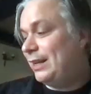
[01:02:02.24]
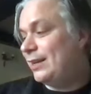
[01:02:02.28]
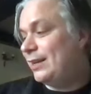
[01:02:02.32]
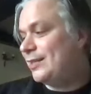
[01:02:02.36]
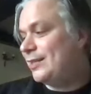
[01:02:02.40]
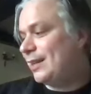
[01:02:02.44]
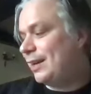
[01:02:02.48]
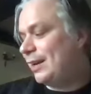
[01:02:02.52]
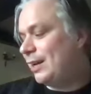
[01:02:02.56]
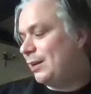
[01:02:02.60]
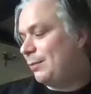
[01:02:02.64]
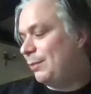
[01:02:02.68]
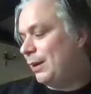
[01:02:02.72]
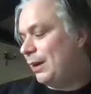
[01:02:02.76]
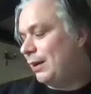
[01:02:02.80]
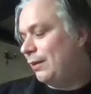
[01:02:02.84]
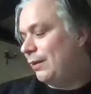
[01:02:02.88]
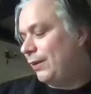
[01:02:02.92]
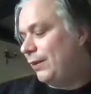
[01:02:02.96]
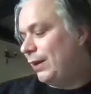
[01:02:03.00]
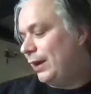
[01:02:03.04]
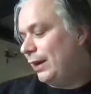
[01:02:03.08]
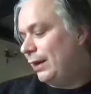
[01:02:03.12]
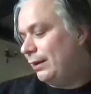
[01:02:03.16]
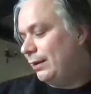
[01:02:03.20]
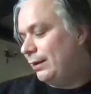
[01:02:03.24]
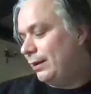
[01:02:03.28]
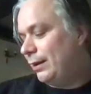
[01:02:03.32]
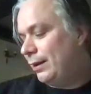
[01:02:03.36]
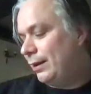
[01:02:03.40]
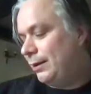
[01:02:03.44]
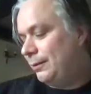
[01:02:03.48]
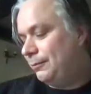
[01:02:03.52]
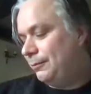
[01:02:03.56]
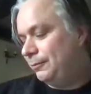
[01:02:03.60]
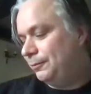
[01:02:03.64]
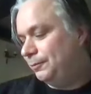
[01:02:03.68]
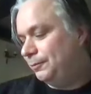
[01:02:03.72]
excited about that.
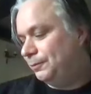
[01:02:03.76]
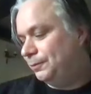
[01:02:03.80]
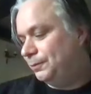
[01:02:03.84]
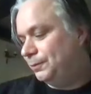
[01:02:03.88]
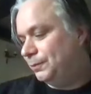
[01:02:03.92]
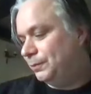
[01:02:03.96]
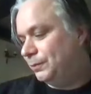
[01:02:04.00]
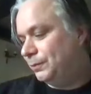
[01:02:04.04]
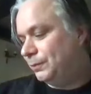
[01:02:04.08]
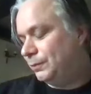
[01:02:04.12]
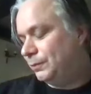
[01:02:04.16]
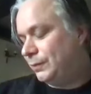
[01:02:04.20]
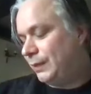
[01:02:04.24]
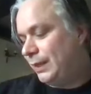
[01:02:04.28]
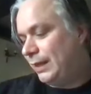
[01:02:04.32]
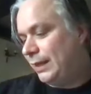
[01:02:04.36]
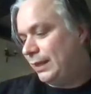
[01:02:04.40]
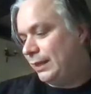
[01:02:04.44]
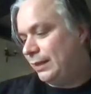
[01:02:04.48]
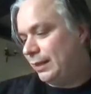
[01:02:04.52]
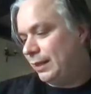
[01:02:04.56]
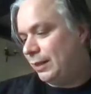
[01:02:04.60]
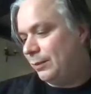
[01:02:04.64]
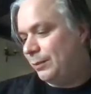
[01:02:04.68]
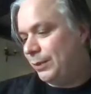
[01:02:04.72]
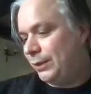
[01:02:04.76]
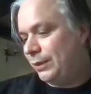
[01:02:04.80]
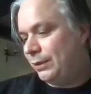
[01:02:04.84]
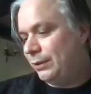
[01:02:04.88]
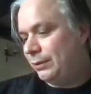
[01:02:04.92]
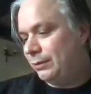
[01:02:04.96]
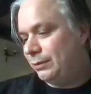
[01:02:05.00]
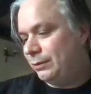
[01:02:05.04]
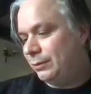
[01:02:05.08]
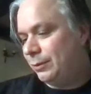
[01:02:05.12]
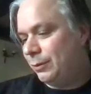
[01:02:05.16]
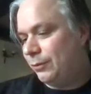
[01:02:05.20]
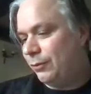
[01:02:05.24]
That'll
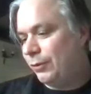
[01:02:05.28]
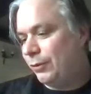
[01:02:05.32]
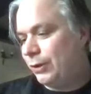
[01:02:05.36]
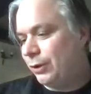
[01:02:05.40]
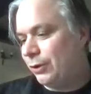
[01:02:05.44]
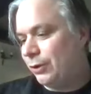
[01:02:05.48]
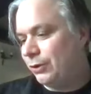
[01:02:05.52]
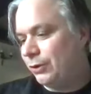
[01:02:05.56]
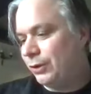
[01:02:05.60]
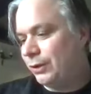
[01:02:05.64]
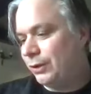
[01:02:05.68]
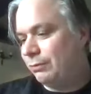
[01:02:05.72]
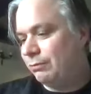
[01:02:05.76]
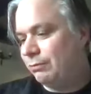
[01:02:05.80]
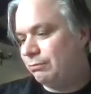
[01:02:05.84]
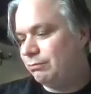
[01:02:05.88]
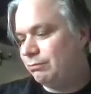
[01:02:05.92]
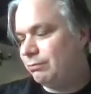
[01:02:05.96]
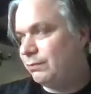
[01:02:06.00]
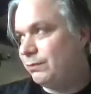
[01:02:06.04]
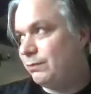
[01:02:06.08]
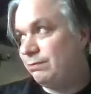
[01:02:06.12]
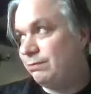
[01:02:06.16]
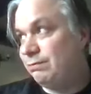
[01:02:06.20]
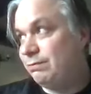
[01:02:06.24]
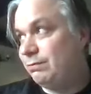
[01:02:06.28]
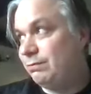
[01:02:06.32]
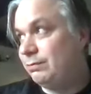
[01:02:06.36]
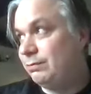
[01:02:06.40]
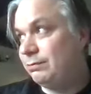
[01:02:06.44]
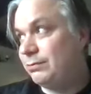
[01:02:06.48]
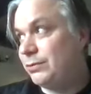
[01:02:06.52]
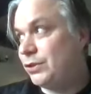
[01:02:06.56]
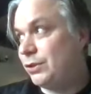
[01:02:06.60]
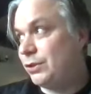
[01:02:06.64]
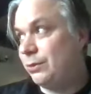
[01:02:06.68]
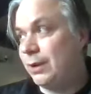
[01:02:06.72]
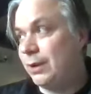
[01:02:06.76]
be, we're recording
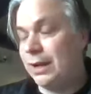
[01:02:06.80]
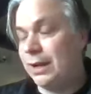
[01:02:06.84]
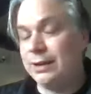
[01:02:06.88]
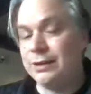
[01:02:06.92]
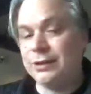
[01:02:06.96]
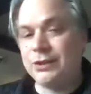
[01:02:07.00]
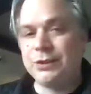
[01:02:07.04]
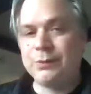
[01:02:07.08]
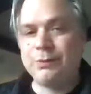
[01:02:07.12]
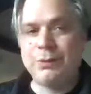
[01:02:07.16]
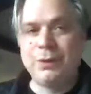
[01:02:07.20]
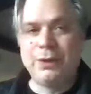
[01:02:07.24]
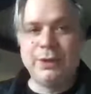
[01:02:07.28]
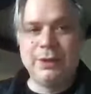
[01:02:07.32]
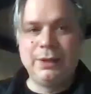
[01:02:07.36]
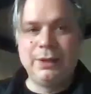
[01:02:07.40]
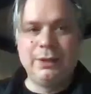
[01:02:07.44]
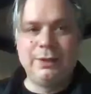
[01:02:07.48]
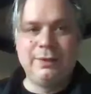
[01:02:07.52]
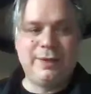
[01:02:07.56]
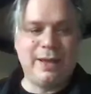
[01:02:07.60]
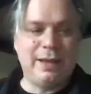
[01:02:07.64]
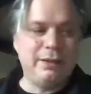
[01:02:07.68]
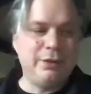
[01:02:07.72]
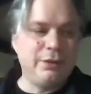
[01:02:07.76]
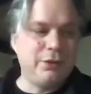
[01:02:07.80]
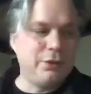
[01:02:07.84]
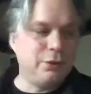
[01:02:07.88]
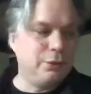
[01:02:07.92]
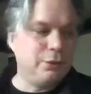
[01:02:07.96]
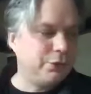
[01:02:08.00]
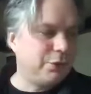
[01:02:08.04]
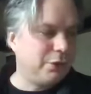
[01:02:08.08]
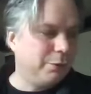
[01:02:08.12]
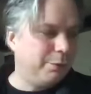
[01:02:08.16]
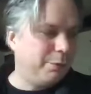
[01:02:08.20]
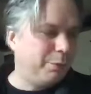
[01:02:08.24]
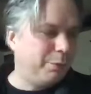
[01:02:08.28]
soon as Denzel's
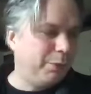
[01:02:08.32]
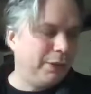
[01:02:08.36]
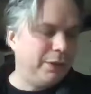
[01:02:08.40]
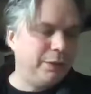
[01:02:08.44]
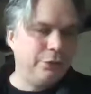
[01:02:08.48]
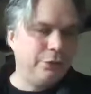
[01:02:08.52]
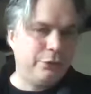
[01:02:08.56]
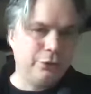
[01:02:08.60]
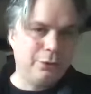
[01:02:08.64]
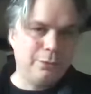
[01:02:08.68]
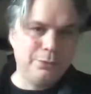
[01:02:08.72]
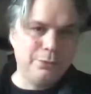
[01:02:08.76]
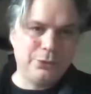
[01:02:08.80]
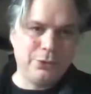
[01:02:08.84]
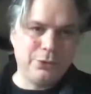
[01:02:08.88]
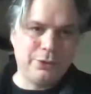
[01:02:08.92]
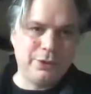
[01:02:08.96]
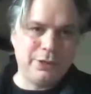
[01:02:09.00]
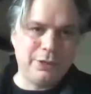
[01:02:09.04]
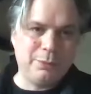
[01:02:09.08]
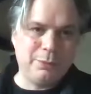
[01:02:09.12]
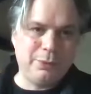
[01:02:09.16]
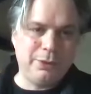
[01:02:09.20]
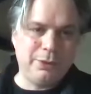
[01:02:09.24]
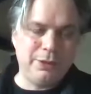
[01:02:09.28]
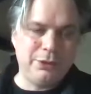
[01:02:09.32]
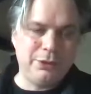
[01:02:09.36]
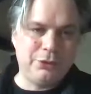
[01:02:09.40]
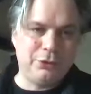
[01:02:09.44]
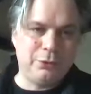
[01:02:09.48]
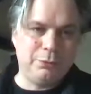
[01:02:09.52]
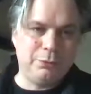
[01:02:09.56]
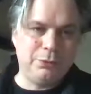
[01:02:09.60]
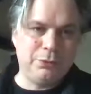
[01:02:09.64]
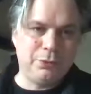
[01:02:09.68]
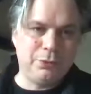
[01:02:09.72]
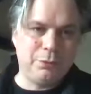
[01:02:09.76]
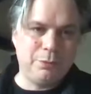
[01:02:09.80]
going to be playing drums on it. He plays
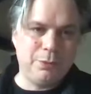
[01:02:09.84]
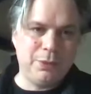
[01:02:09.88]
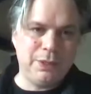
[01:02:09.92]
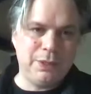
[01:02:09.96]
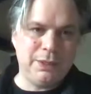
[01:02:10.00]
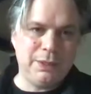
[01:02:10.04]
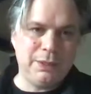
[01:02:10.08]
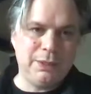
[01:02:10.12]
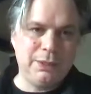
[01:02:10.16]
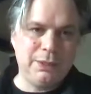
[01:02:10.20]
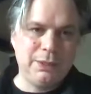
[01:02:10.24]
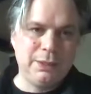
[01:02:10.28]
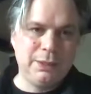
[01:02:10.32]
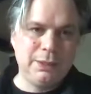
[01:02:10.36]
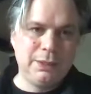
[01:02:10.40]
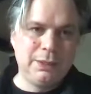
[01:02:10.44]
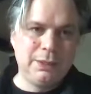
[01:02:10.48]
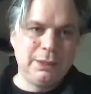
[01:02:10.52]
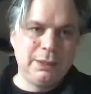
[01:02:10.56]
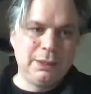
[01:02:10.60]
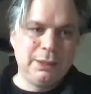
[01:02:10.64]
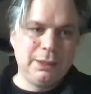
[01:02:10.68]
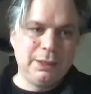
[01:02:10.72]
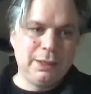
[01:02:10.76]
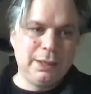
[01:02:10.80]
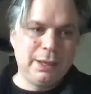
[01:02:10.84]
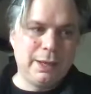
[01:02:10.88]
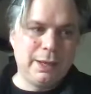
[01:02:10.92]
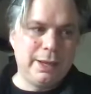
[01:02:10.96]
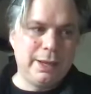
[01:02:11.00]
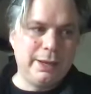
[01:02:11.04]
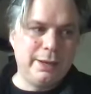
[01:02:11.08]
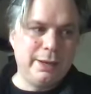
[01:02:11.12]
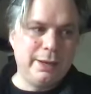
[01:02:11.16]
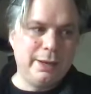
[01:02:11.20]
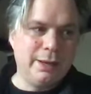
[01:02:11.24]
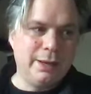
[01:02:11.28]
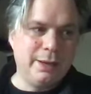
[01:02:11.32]
drums for me,
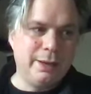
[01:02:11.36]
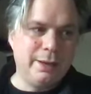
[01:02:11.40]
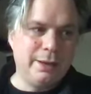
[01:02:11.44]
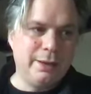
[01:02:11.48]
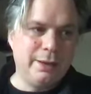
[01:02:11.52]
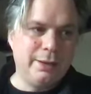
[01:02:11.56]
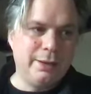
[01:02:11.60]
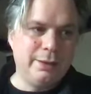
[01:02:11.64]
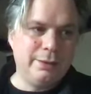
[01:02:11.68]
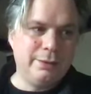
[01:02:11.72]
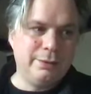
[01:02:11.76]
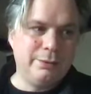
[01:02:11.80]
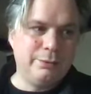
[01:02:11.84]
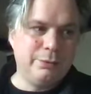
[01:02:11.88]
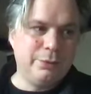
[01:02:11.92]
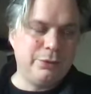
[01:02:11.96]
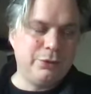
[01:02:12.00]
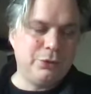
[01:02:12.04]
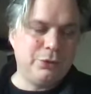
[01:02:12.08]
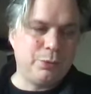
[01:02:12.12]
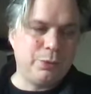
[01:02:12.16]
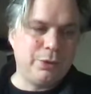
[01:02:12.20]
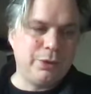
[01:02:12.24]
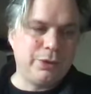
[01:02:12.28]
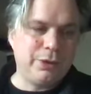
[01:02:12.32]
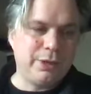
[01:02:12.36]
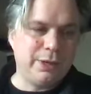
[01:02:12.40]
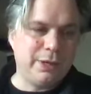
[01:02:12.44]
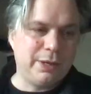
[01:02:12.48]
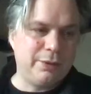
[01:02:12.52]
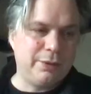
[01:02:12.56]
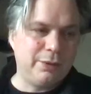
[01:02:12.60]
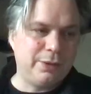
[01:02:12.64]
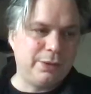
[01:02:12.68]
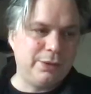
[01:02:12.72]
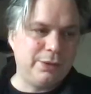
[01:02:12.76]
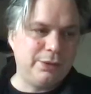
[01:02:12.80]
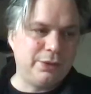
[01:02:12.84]
and we're just working out
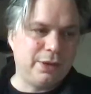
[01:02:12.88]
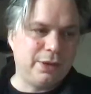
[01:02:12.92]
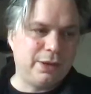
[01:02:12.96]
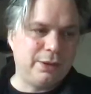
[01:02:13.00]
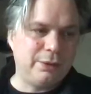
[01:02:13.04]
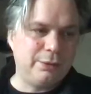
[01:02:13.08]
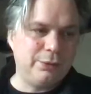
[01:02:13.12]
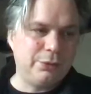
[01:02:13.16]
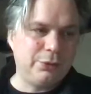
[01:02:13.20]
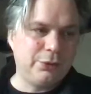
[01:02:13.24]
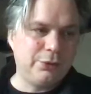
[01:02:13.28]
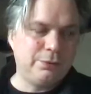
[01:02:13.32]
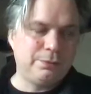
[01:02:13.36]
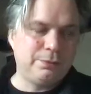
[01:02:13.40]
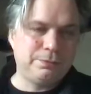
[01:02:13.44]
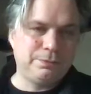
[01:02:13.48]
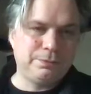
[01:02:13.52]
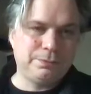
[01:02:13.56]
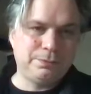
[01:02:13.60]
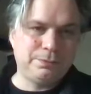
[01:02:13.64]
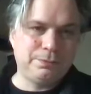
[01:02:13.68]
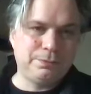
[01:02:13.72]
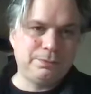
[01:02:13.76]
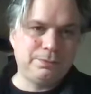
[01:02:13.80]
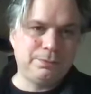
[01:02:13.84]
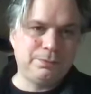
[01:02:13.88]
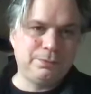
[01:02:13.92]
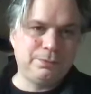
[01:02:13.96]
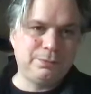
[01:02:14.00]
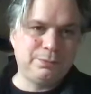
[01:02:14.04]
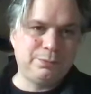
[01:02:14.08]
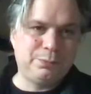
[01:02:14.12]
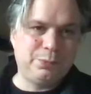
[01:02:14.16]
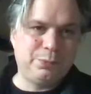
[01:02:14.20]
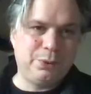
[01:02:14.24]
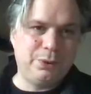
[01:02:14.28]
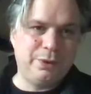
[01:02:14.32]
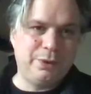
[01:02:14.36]
the ins and outs,
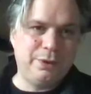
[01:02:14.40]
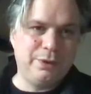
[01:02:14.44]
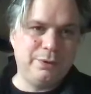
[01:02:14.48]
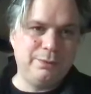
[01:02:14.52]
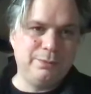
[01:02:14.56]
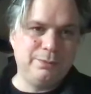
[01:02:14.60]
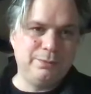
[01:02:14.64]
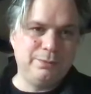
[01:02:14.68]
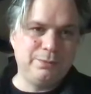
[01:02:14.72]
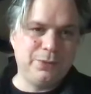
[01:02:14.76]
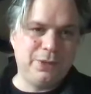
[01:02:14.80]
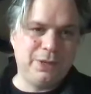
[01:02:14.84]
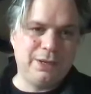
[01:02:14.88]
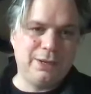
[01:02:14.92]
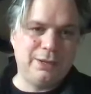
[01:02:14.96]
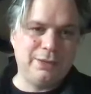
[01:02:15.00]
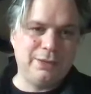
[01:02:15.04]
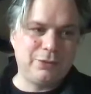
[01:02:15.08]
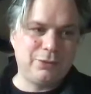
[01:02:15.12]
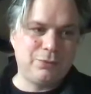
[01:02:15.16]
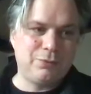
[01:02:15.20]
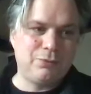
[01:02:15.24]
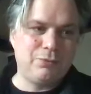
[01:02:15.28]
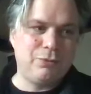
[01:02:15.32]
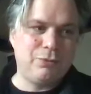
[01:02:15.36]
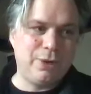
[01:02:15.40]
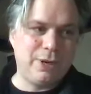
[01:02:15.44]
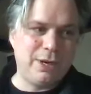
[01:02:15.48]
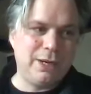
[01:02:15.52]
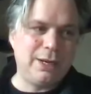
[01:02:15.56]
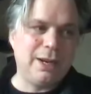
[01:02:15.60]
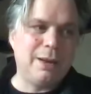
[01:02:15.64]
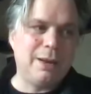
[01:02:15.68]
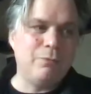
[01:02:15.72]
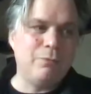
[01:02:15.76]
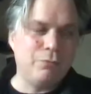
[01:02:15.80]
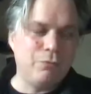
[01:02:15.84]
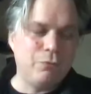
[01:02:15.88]
but I'm
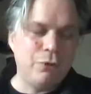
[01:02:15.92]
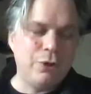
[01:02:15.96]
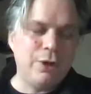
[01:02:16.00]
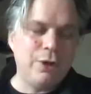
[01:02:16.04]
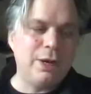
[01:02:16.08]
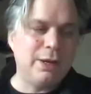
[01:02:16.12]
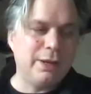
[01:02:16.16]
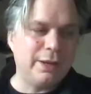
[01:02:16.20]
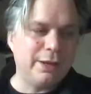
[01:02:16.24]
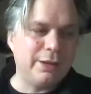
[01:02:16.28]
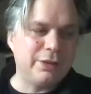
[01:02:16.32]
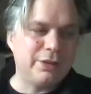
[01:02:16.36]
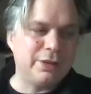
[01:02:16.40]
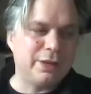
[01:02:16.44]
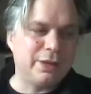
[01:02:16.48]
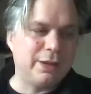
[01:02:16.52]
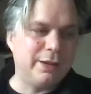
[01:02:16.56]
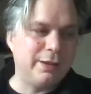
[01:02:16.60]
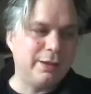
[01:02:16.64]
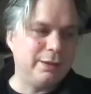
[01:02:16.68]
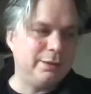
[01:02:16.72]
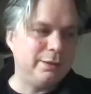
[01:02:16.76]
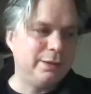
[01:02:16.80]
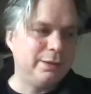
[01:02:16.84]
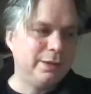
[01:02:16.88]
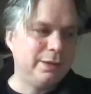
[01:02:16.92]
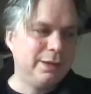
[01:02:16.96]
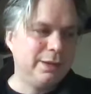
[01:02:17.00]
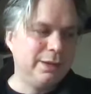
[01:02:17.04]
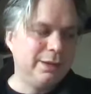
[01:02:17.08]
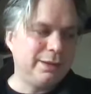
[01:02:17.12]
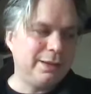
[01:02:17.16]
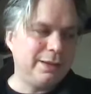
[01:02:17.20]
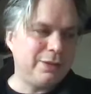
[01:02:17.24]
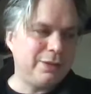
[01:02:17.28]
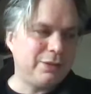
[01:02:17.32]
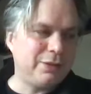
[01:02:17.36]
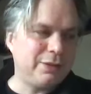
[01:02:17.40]
really excited.
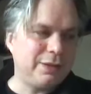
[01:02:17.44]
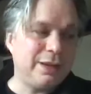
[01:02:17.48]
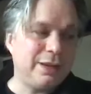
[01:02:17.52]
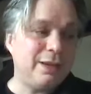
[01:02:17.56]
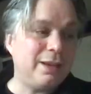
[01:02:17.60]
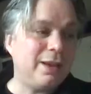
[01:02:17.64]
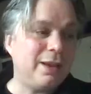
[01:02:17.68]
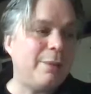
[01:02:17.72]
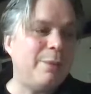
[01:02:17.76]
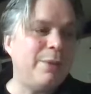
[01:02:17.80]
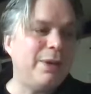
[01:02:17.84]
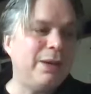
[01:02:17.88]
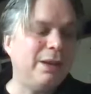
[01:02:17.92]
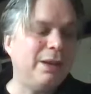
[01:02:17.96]
I